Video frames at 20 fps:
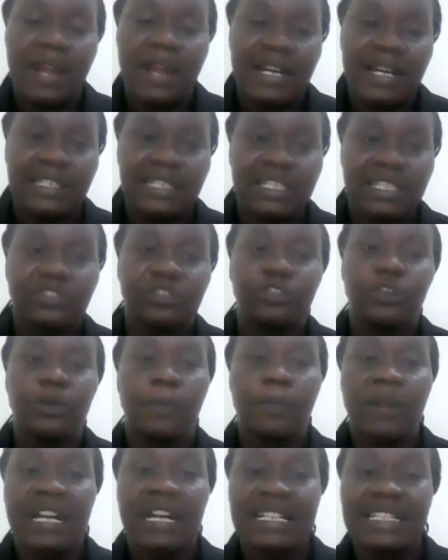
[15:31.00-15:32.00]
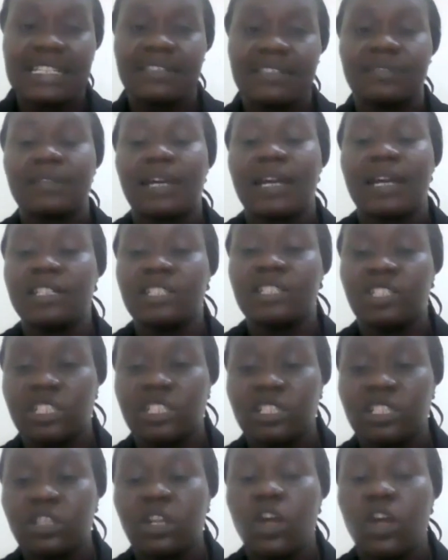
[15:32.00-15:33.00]
You practice
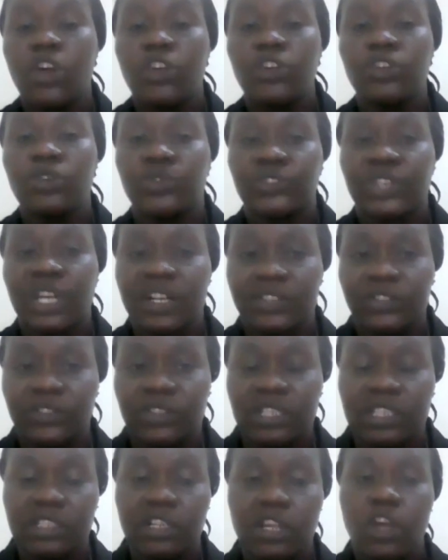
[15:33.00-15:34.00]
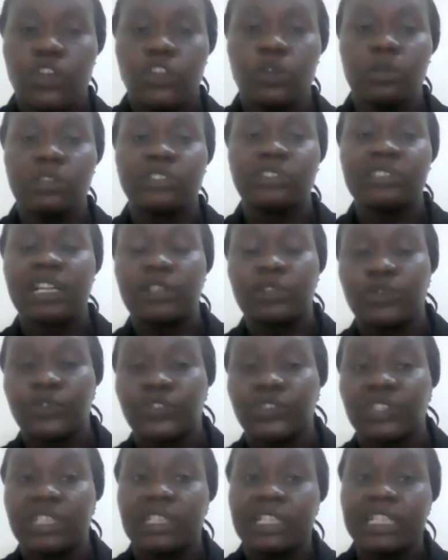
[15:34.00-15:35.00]
until you succeed. You will start to
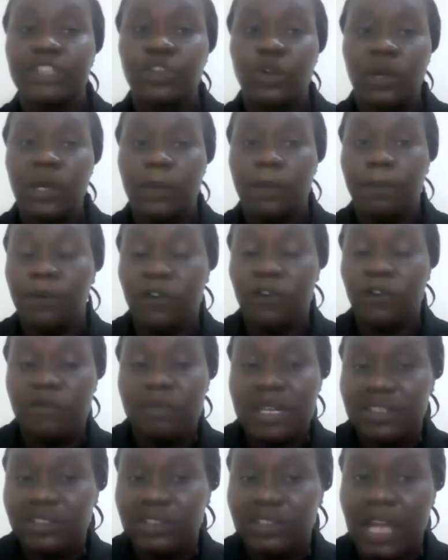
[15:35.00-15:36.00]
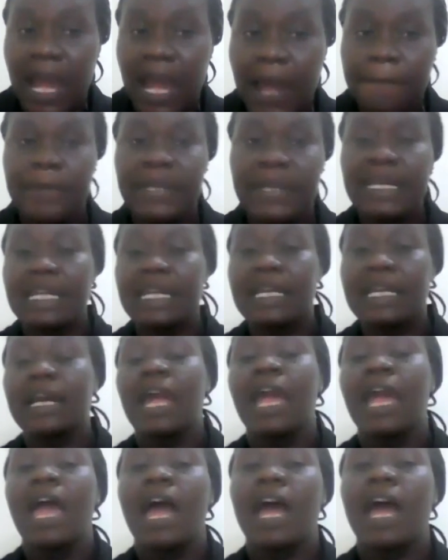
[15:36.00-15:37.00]
see little improvements
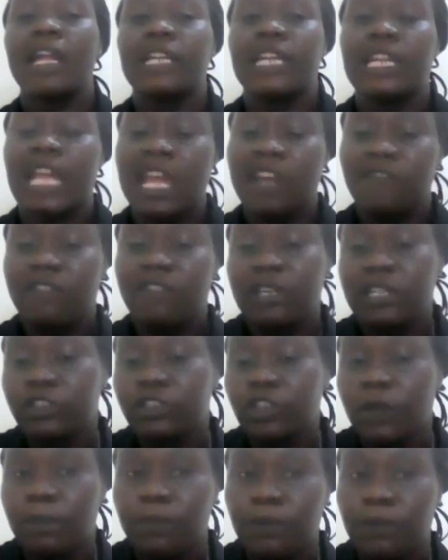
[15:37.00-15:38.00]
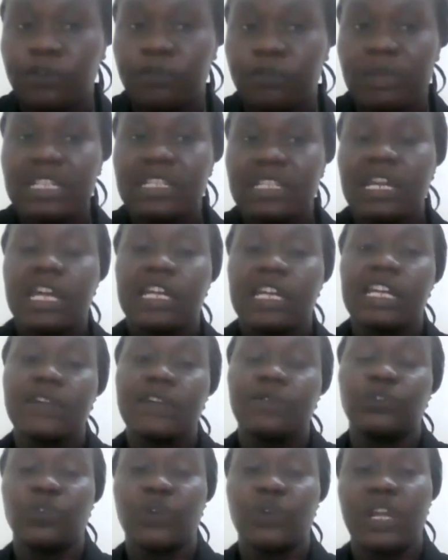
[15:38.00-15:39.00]
happening, and every little improvement
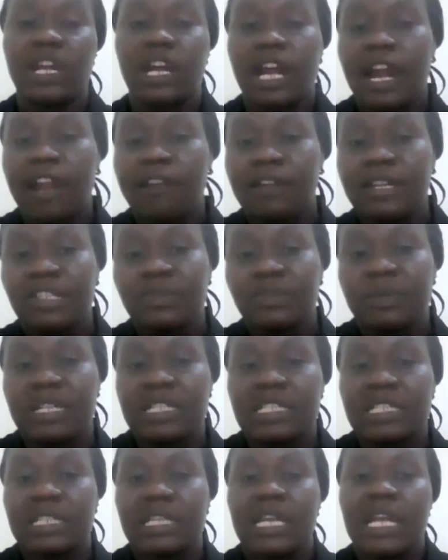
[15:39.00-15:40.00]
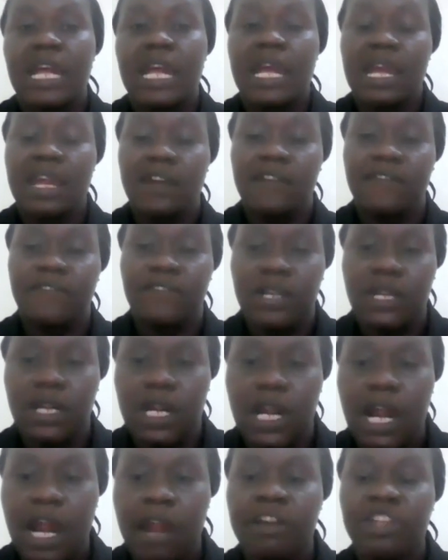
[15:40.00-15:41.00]
gives you encouragement. Every
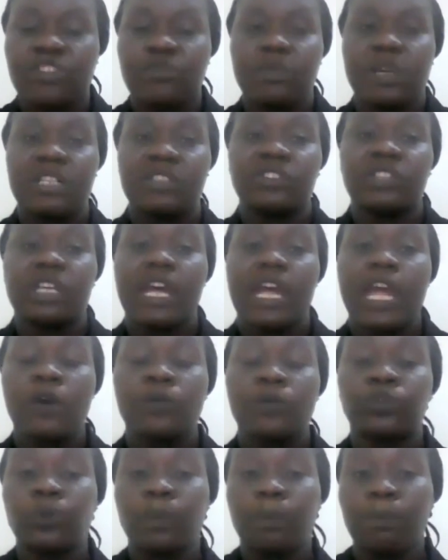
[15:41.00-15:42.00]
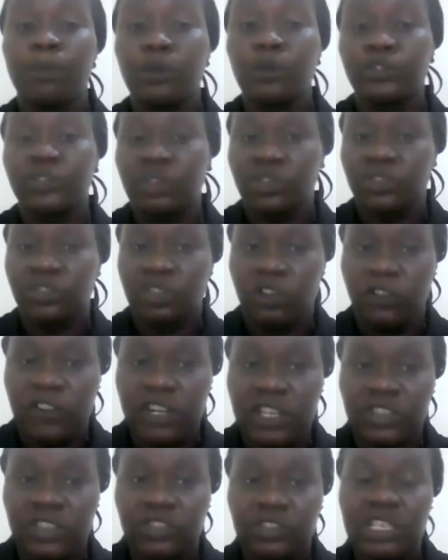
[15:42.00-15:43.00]
encouragement helps to boost your
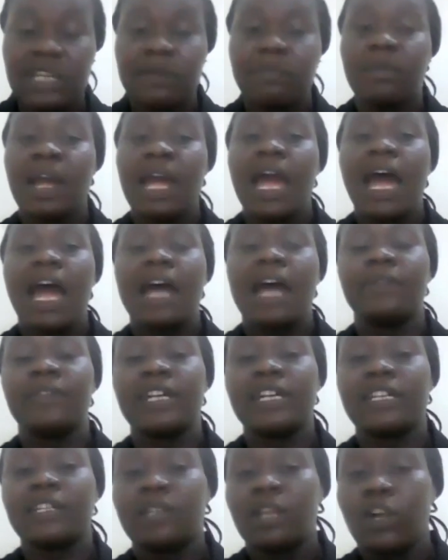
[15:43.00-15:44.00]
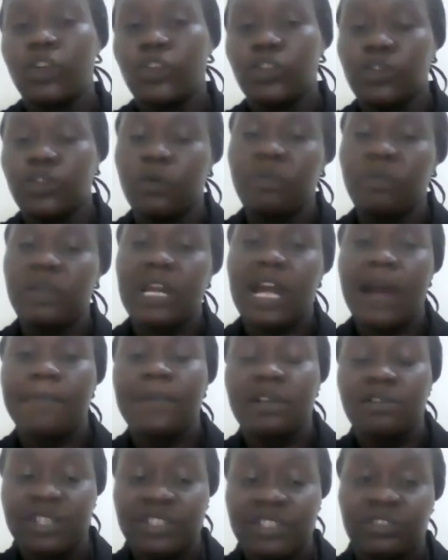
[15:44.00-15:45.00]
self-esteem, and then you become
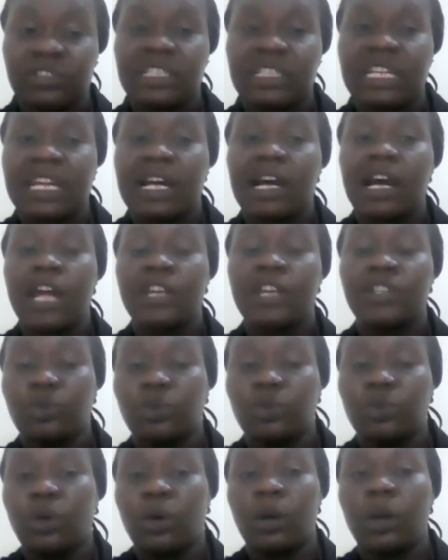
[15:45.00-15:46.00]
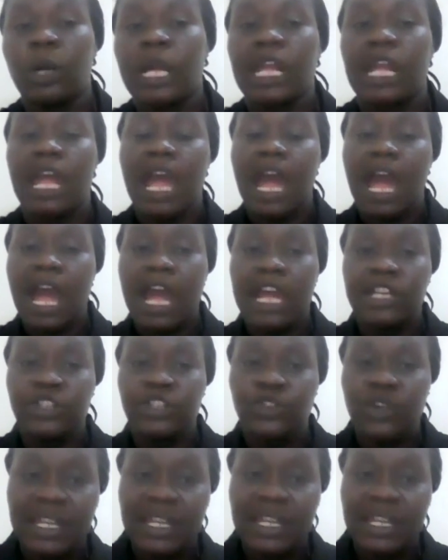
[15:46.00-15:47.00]
a risk taker and you know, okay, I
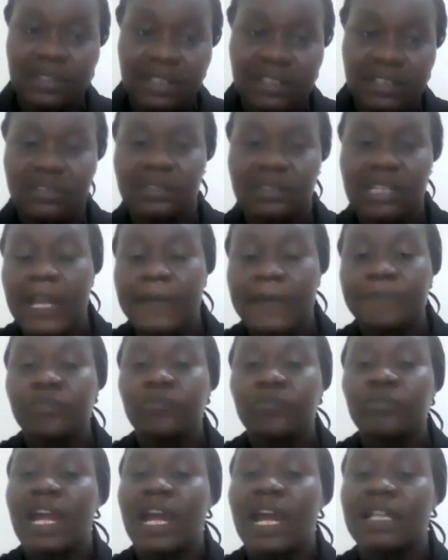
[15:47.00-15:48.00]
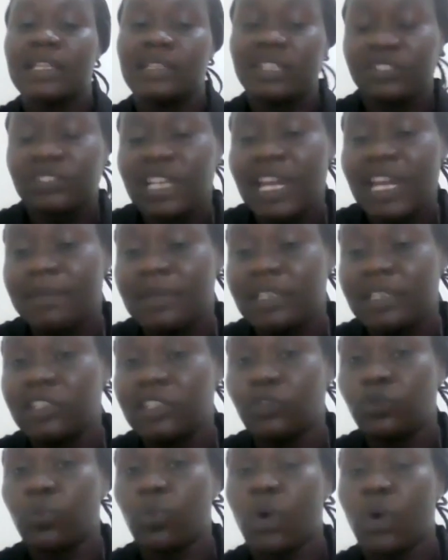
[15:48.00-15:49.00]
tried this time and this time it
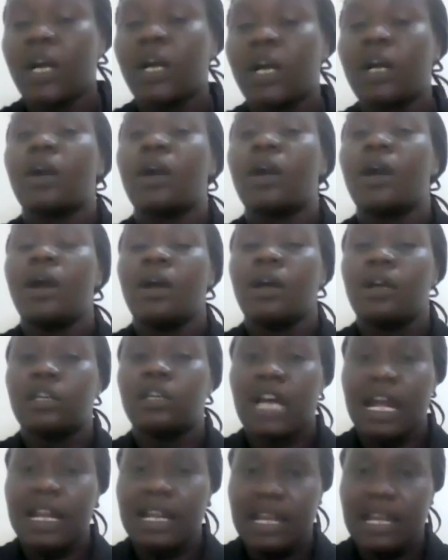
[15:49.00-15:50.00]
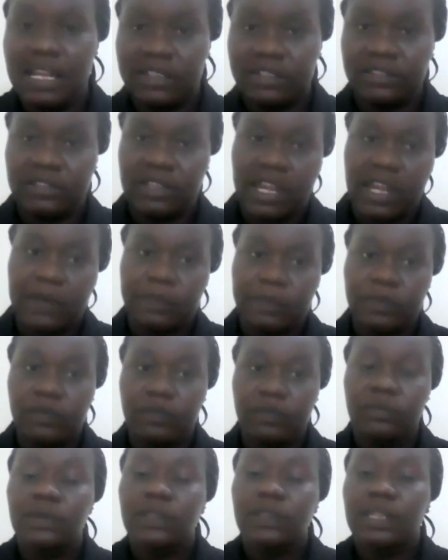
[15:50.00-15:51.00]
didn't work, and next
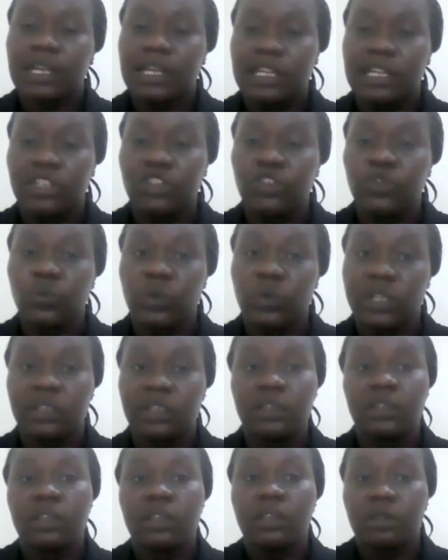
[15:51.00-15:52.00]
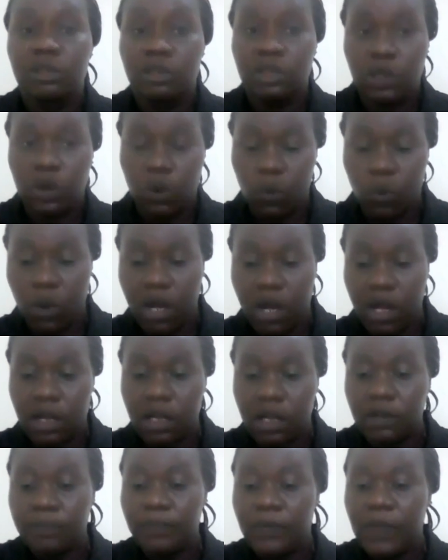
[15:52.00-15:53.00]
time it will
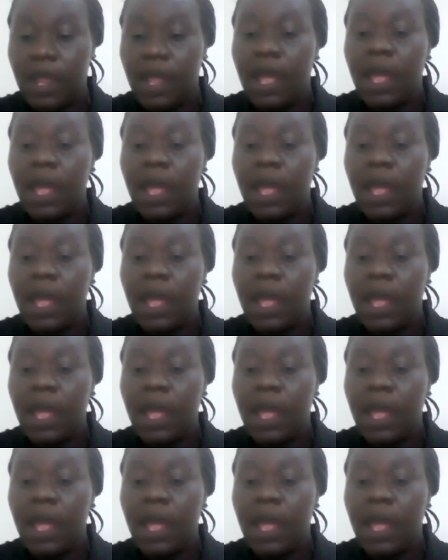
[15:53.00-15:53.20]
work.